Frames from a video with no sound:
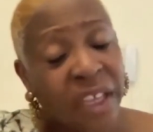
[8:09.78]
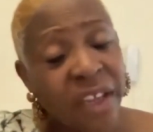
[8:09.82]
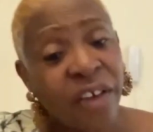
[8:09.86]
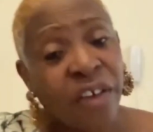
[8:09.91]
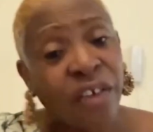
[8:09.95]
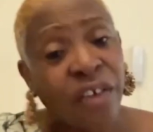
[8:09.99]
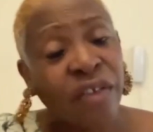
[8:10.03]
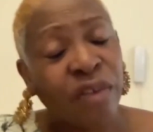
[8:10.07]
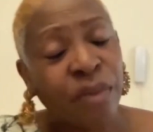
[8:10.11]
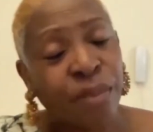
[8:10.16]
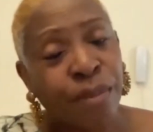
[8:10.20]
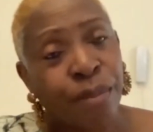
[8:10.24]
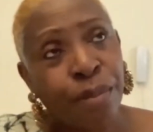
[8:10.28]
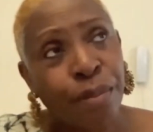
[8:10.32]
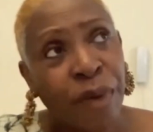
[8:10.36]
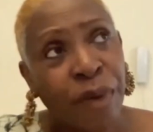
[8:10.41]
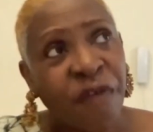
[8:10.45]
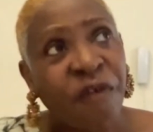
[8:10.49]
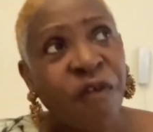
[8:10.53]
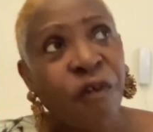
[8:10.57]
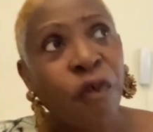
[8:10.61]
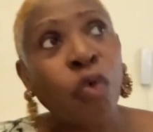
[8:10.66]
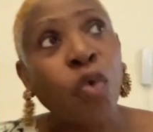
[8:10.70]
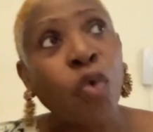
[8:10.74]
years
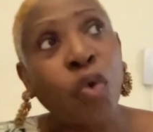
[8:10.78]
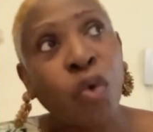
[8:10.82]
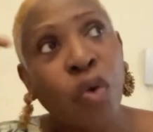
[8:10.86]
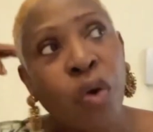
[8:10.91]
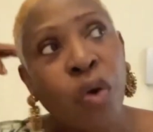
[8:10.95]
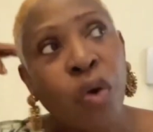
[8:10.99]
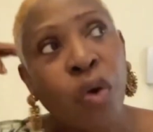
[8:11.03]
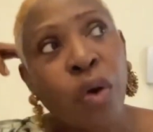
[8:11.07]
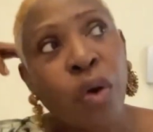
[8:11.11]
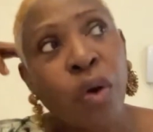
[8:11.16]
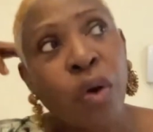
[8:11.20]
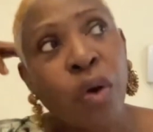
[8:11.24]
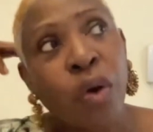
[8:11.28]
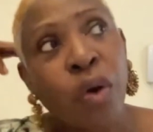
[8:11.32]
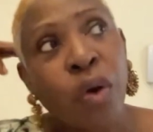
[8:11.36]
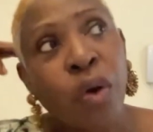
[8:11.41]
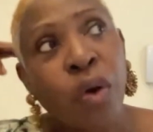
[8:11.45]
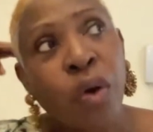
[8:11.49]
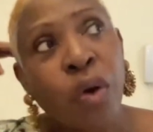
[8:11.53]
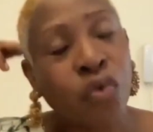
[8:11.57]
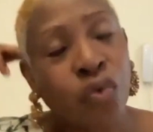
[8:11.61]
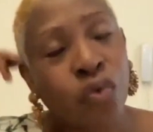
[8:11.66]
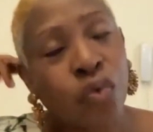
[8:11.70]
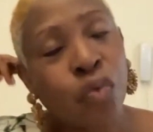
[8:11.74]
before,
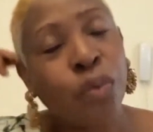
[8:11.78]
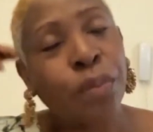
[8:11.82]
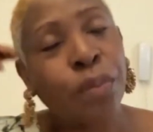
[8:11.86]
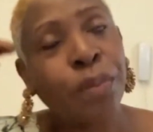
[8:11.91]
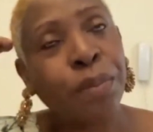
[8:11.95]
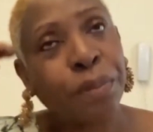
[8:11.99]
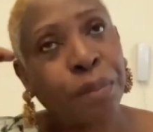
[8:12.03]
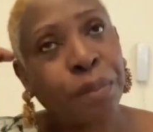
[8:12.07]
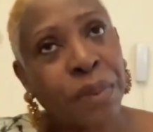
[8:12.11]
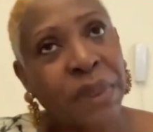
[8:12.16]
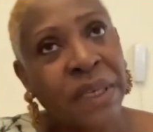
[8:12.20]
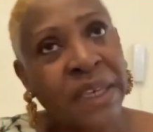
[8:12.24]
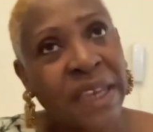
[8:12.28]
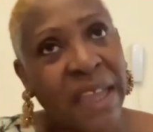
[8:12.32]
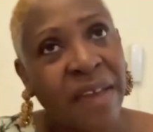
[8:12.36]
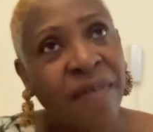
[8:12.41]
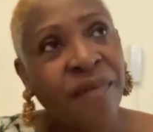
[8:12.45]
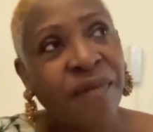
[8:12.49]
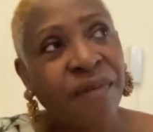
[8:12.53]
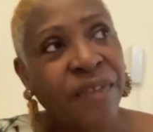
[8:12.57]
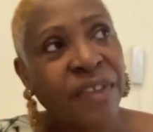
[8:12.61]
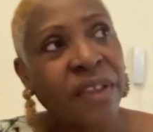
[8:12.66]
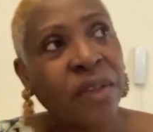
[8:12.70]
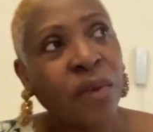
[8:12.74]
a whole group
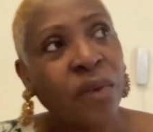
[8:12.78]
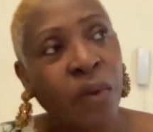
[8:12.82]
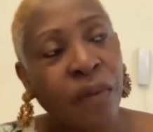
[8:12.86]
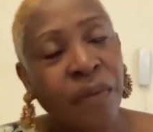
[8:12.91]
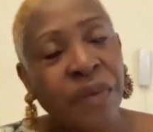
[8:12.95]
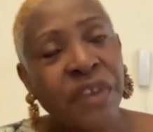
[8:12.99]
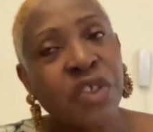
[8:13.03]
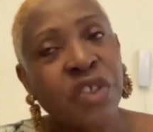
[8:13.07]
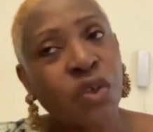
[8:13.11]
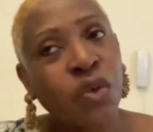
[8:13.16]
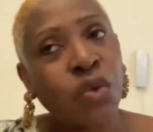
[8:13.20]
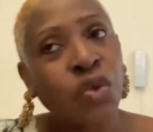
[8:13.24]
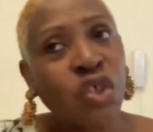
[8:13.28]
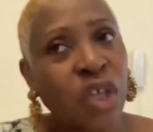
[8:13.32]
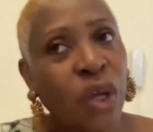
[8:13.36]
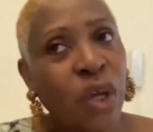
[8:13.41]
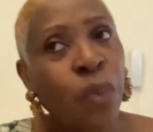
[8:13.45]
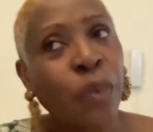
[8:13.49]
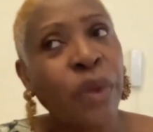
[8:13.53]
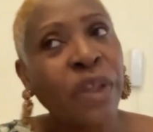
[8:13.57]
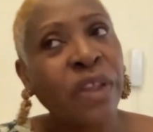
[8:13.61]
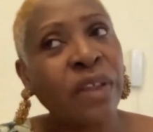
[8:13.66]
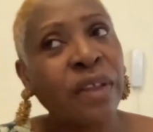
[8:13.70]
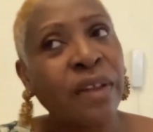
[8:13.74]
left Nova
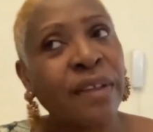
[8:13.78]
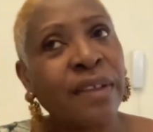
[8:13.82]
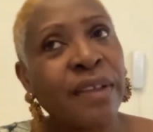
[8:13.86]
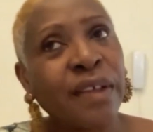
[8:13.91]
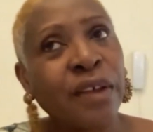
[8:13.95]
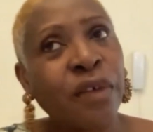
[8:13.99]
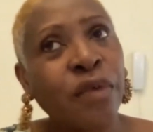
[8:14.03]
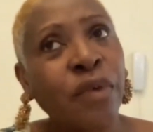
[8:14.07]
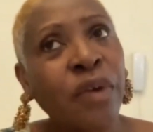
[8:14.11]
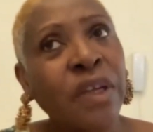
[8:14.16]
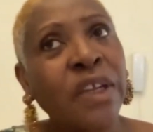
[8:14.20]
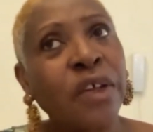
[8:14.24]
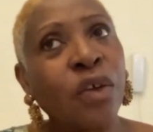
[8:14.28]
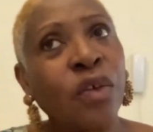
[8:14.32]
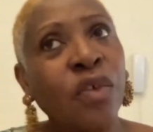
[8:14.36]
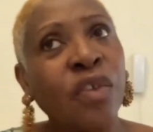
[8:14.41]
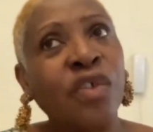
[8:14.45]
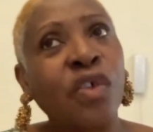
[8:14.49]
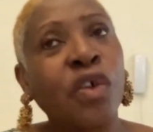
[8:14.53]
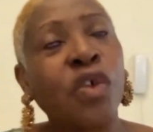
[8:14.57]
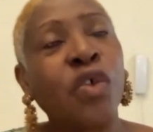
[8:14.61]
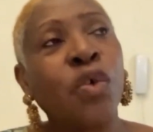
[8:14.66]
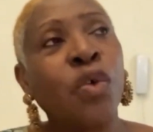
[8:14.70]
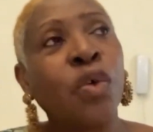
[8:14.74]
Scotia and went to Sierra
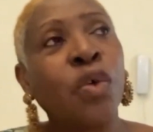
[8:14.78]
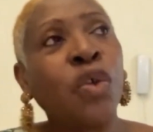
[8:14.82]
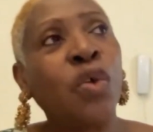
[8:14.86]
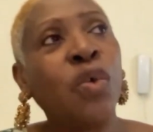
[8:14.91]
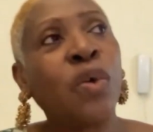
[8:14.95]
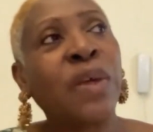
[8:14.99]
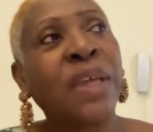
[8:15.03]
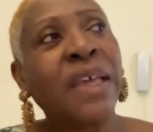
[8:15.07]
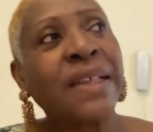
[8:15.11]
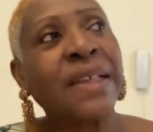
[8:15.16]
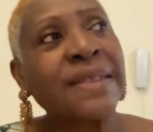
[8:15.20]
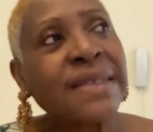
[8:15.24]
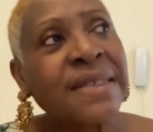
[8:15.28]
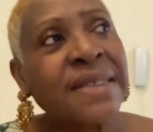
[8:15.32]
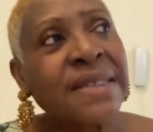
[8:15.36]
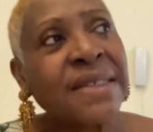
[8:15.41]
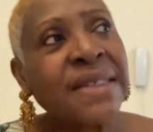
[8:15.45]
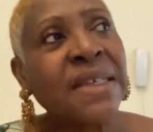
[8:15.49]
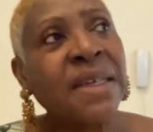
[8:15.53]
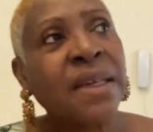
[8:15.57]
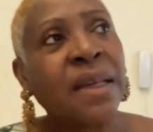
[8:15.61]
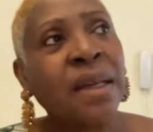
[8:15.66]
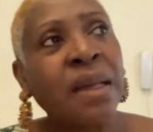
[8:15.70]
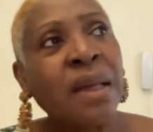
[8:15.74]
Leone. So you can
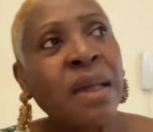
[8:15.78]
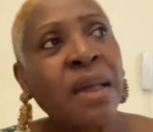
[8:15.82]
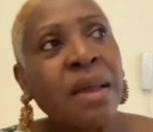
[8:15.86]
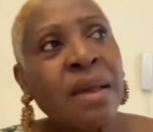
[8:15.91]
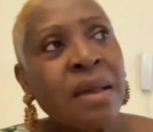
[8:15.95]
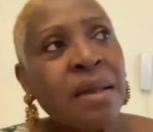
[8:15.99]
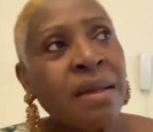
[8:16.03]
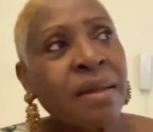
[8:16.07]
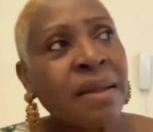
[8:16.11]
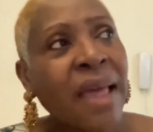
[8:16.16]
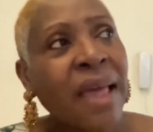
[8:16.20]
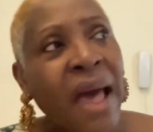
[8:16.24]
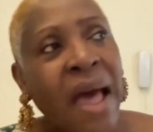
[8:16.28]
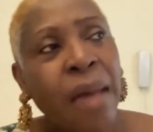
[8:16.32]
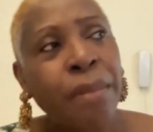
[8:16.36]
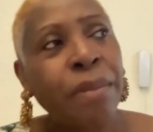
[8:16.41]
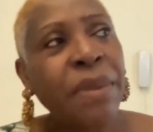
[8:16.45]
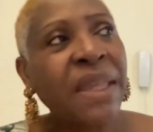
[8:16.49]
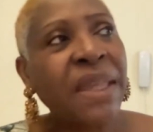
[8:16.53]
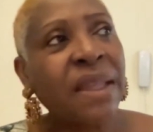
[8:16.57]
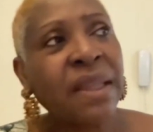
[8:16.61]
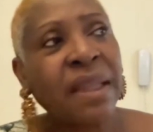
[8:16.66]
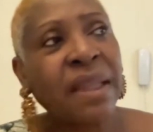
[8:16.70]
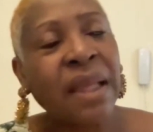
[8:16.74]
see the
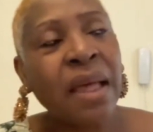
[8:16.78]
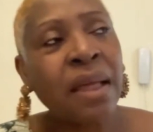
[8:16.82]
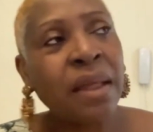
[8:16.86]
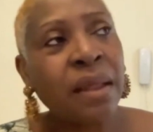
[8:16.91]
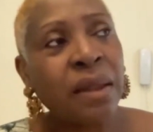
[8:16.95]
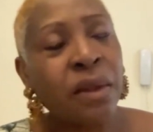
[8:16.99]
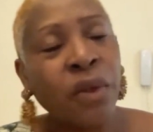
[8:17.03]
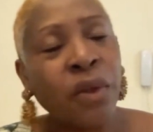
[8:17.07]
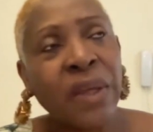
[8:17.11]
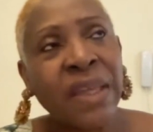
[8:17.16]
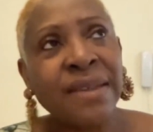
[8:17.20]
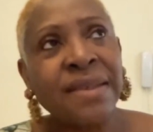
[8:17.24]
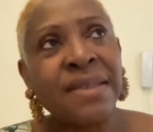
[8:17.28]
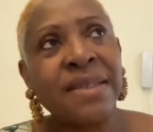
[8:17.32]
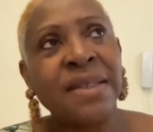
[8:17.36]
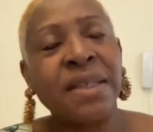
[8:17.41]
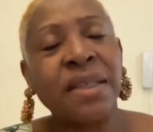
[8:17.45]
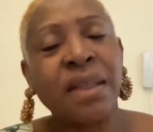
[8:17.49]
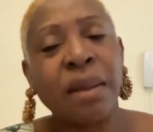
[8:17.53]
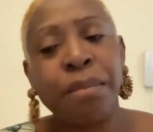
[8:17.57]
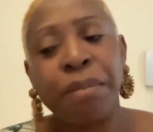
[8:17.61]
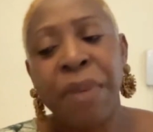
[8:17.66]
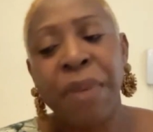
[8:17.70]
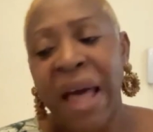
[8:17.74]
habit, you can
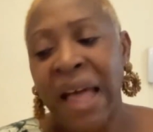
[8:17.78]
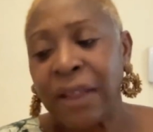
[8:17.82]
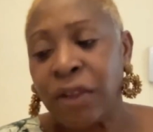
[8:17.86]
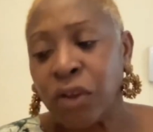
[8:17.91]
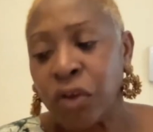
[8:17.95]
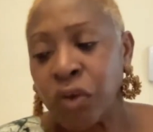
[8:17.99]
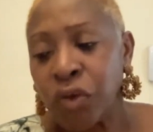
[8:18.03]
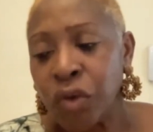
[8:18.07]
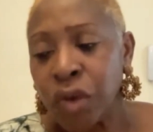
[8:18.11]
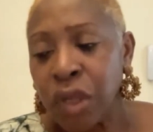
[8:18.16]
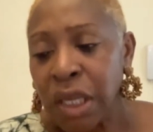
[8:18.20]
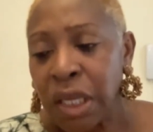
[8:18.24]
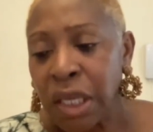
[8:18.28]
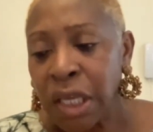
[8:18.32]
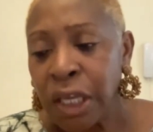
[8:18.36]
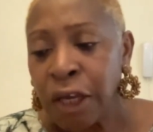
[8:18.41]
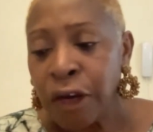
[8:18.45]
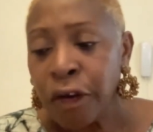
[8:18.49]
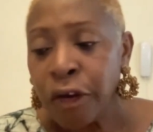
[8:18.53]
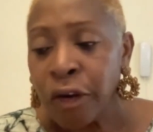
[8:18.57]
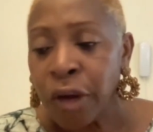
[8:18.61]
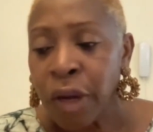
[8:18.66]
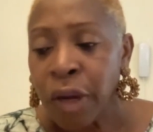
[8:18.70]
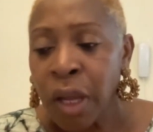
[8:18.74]
see the pattern
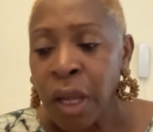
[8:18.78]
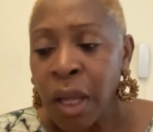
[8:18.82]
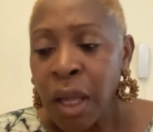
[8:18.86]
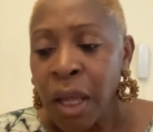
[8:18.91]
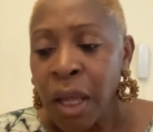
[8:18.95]
here,